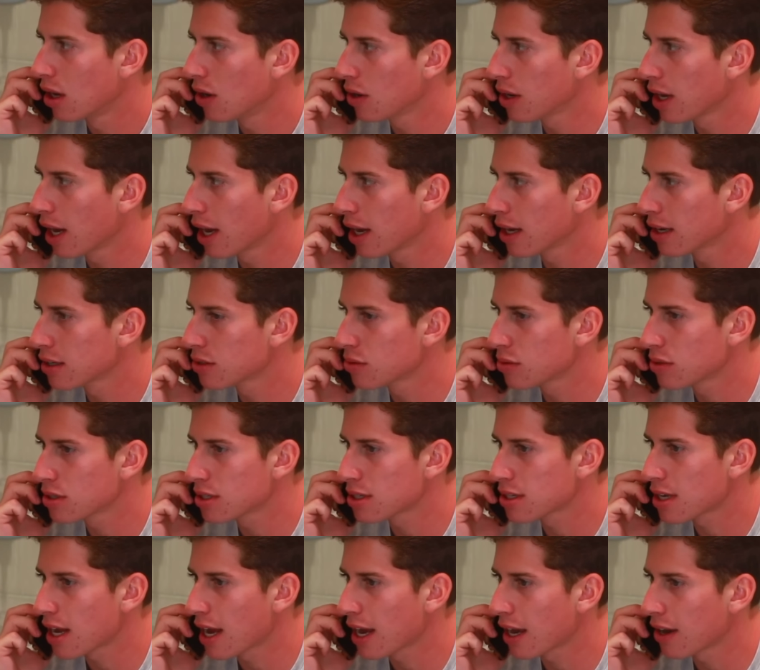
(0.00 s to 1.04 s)
Okay, I guess we'll
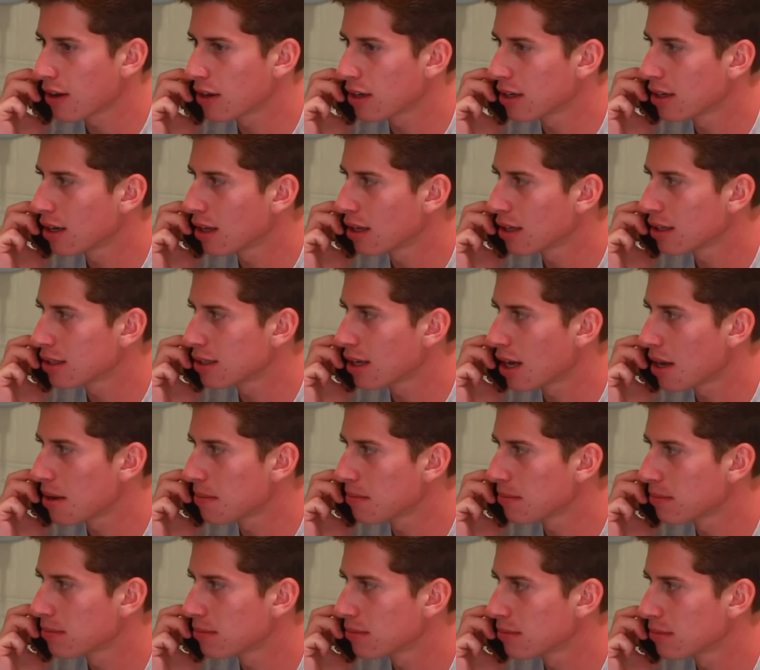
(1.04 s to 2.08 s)
just hang out another
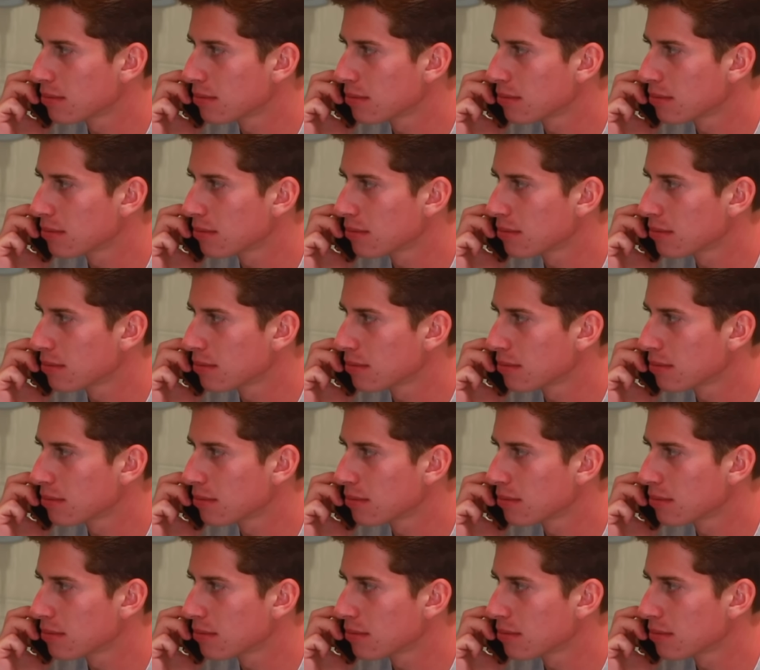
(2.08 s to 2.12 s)
time.